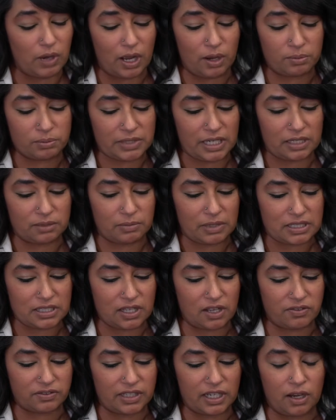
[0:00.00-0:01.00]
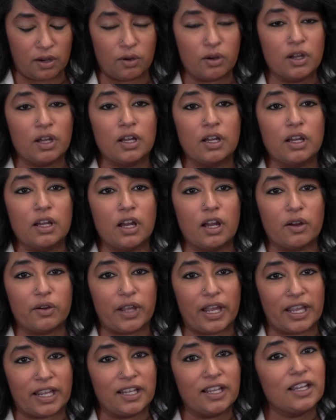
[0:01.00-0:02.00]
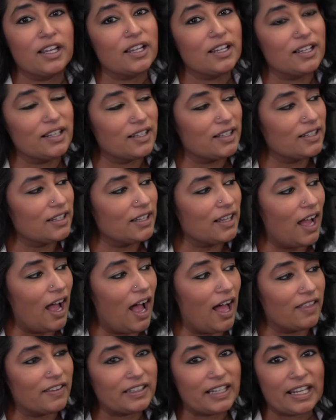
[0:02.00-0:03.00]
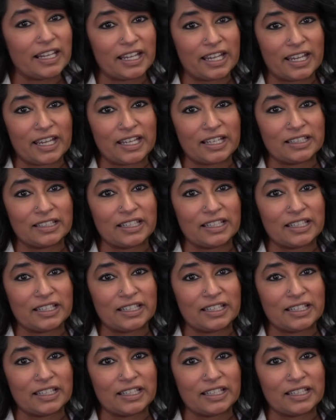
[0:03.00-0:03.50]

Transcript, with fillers: Wow, I'm dating myself now. Nope. Okay. She related to George Clooney?